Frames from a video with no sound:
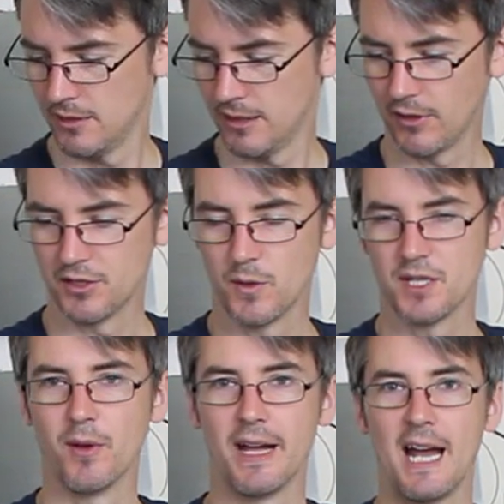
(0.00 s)
If I
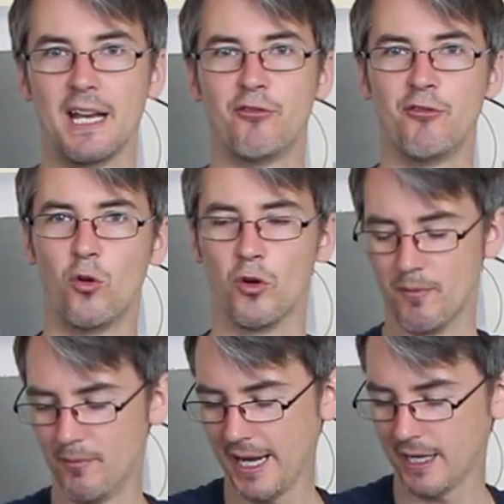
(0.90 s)
twist my hand forward
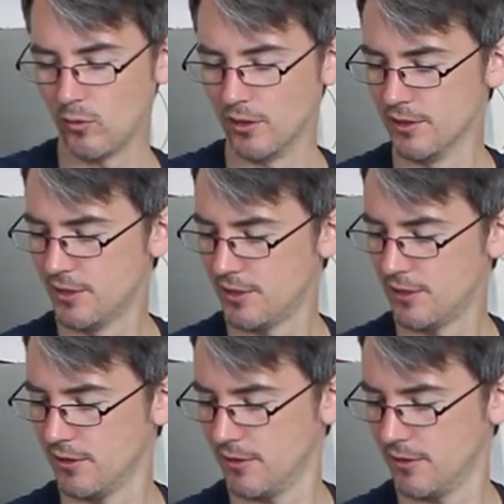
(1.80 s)
and backwards,